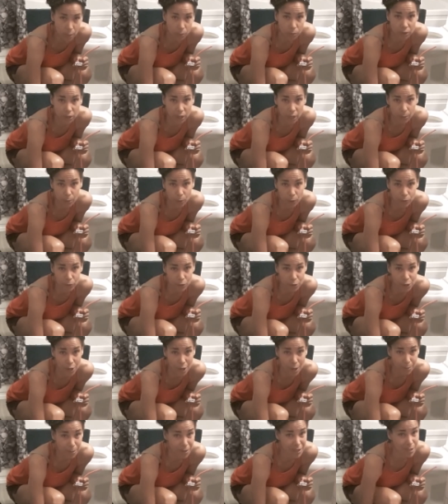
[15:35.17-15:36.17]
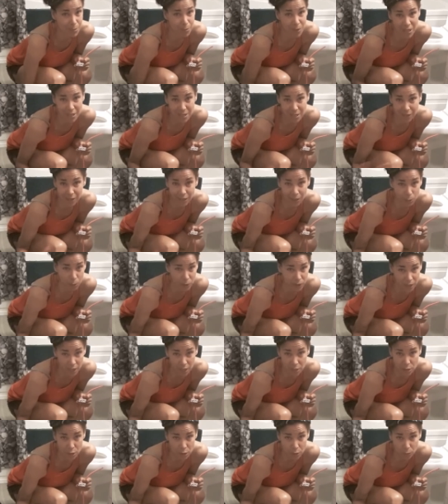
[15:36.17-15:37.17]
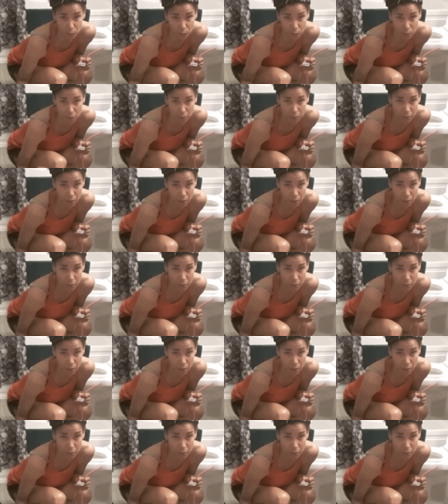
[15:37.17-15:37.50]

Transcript: doubled up over top. It's basically what they do